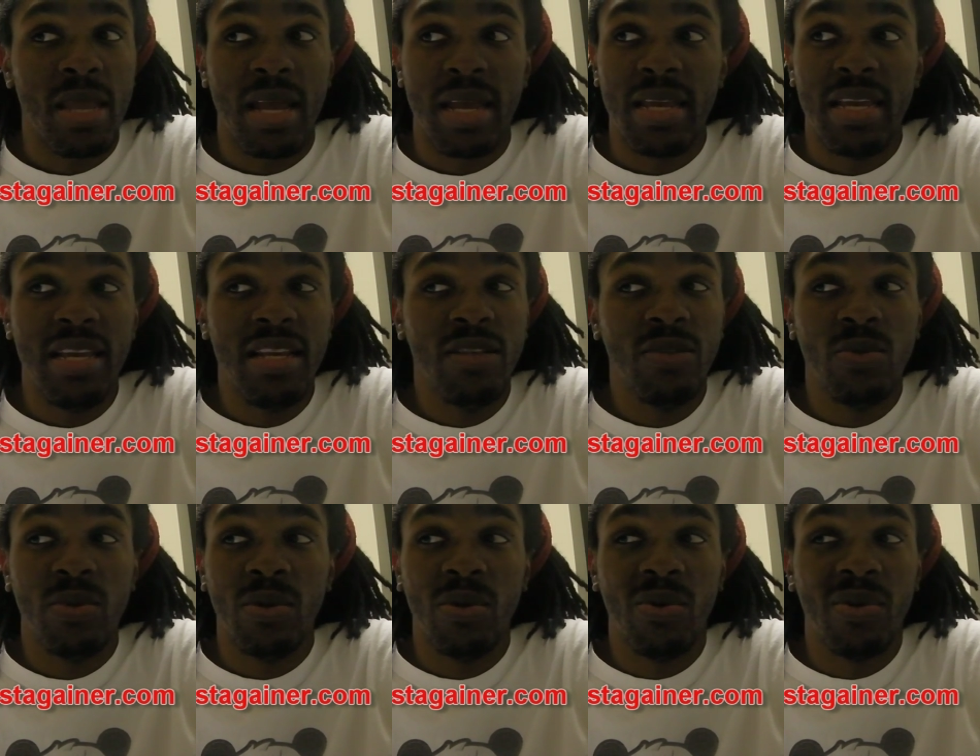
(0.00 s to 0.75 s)
Like
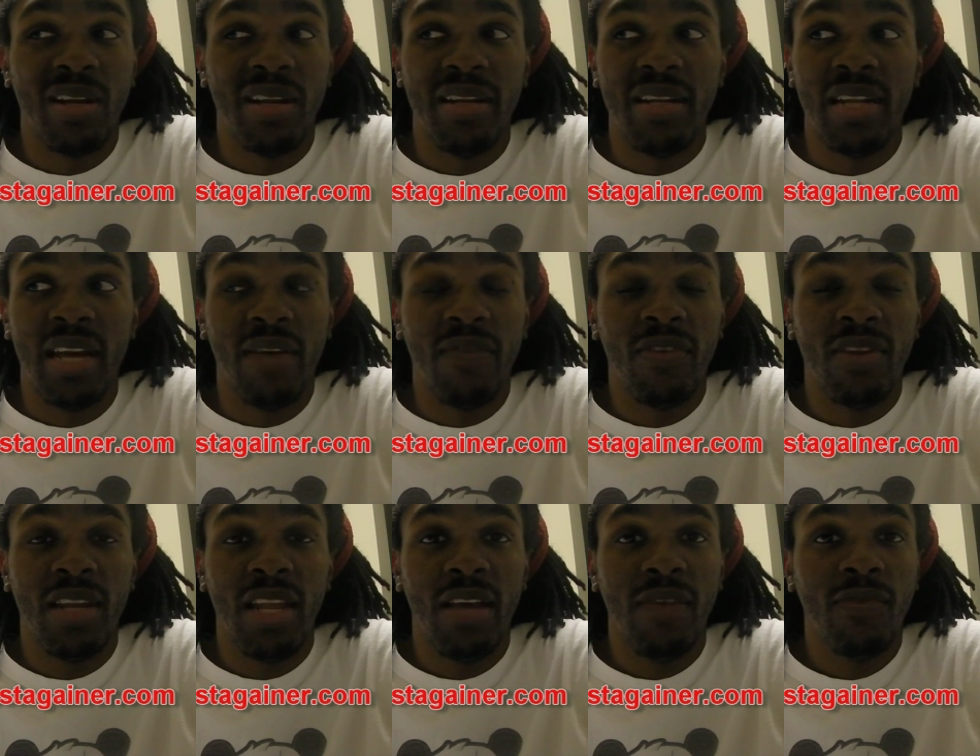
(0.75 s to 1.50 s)
he's on
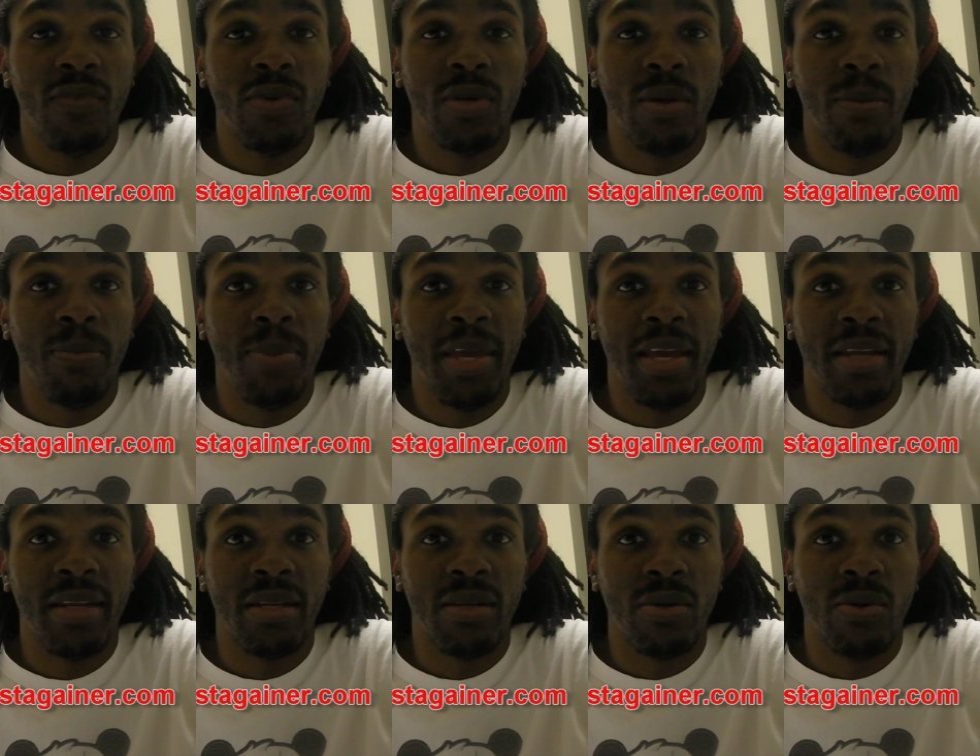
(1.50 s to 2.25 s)
another level
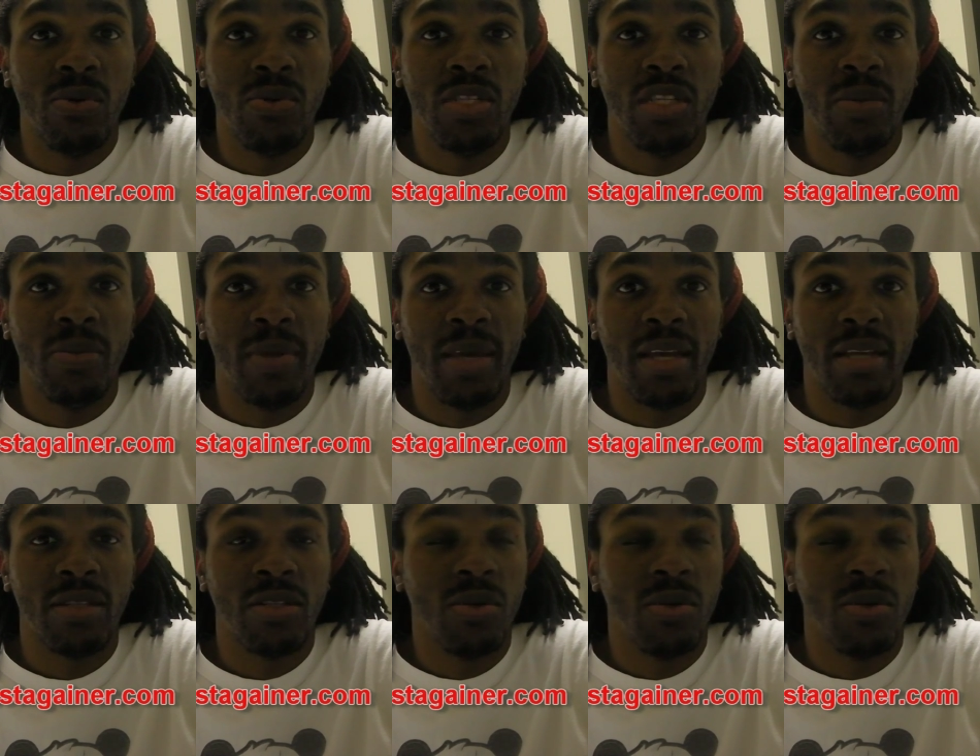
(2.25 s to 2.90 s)
compared to Gucci Mane.